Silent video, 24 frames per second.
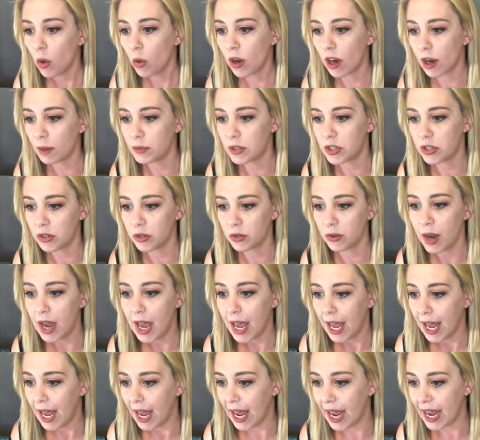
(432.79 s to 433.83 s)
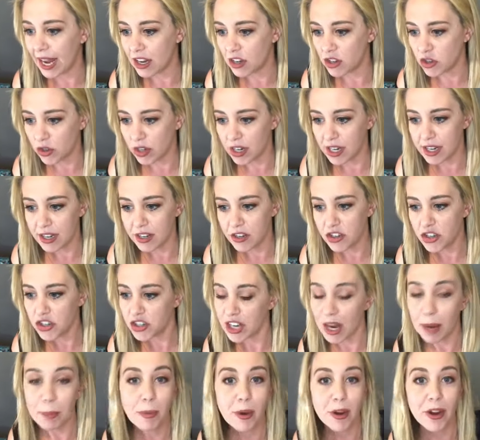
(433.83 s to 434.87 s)
we're up to Adrian
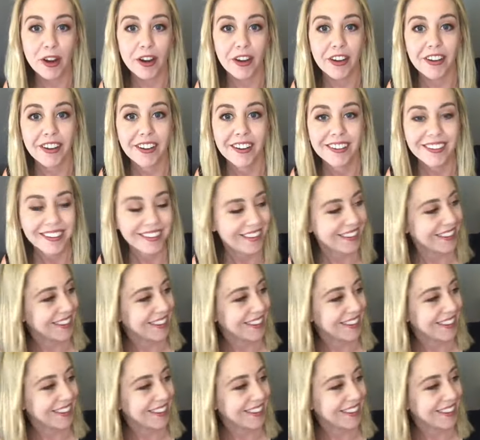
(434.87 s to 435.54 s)
Shepard.